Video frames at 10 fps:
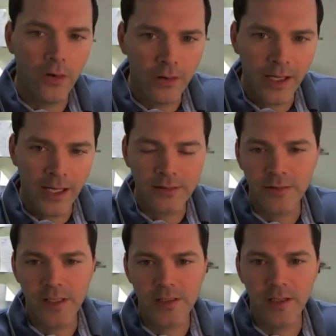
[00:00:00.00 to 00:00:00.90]
thorough
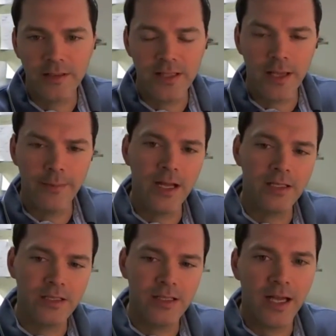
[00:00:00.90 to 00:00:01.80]
consultation,
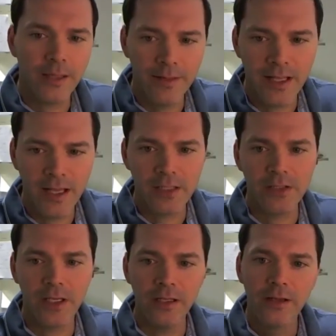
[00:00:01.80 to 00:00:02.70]
examination,
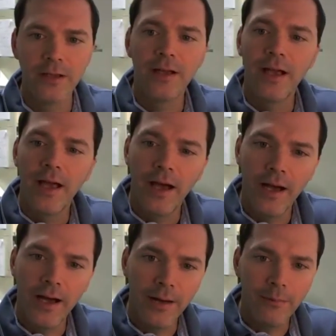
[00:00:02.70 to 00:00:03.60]
documentation,
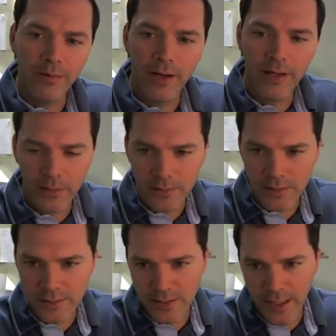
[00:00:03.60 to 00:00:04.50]
uh,
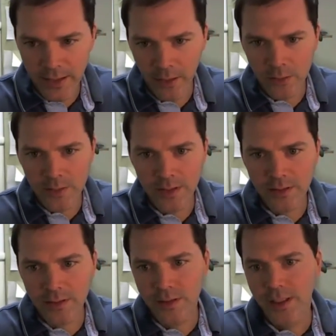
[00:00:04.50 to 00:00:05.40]
prognosis,
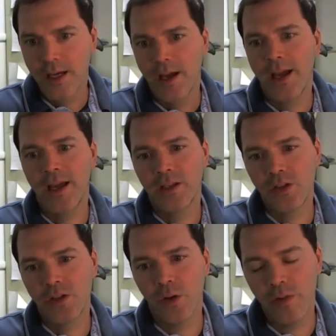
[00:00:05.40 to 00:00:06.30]
diagnosis,
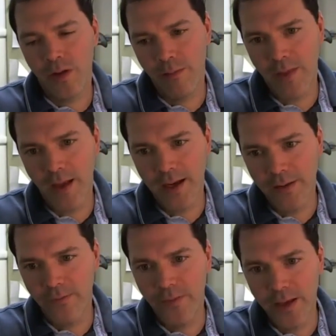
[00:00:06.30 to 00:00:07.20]
and show
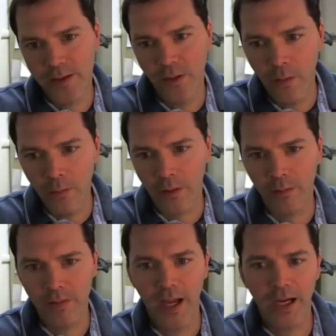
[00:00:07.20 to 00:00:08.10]
them that if they
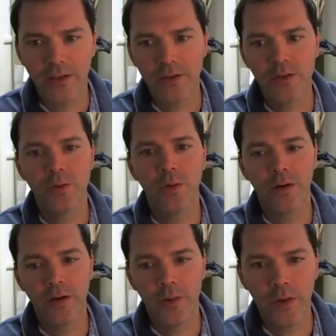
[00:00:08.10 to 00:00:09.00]
don't work with
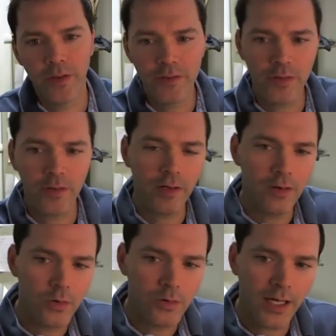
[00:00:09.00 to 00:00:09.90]
doctors who aren't doing
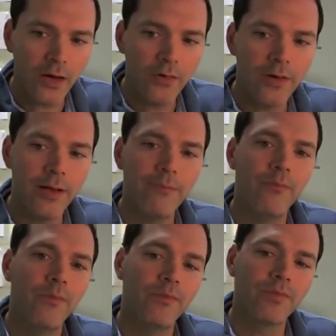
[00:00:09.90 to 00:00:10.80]
this, they're going to lose
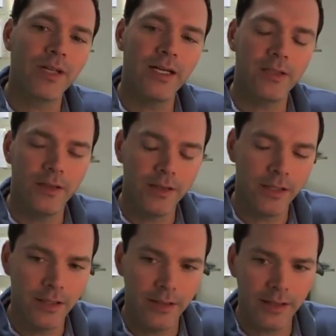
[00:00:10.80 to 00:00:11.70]
out. In,
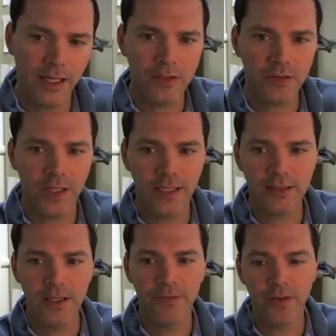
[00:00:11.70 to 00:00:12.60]
in
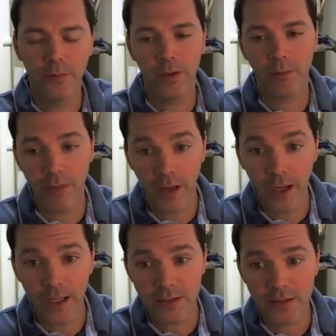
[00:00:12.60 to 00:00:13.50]
contrast, if you
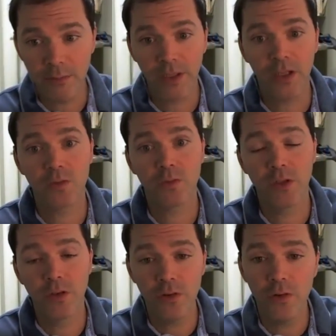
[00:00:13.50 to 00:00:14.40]
work with us,
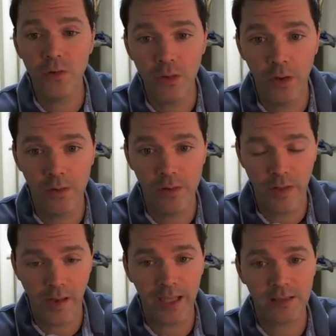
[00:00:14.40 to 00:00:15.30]
because we do
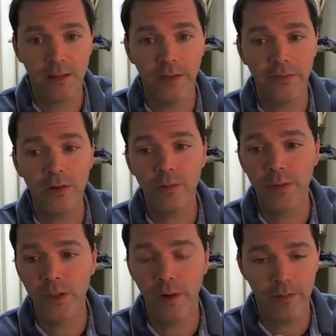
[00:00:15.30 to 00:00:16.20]
go to the next
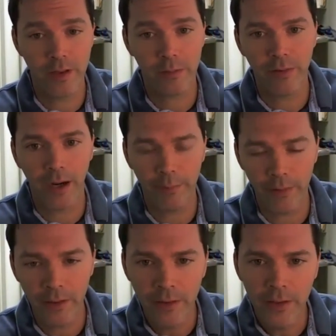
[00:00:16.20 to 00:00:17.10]
level, we do
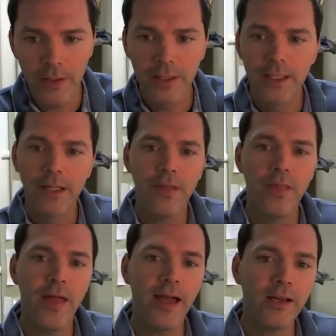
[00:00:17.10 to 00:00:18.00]
everything proper,
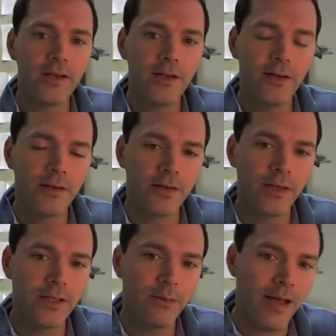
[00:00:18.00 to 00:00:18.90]
that
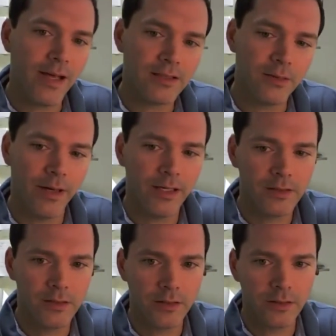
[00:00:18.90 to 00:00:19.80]
you're going to
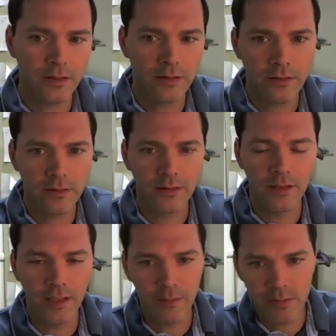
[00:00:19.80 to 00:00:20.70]
maximize your
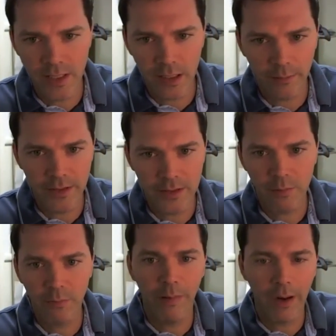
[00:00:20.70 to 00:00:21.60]
claim
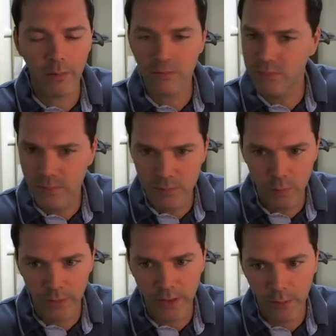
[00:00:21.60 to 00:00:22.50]
settlements by
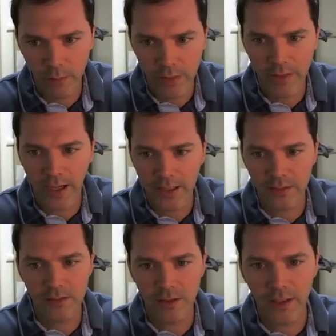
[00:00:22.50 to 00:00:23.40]
working with
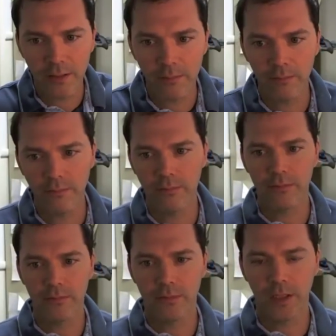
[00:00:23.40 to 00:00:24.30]
doctors like
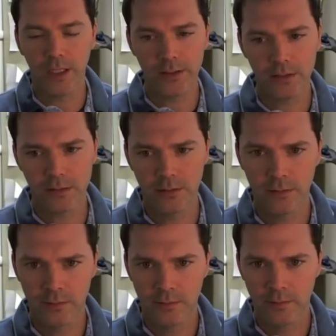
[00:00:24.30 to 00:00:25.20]
us.
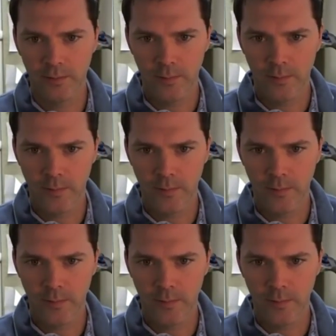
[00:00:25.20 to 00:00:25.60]
Were you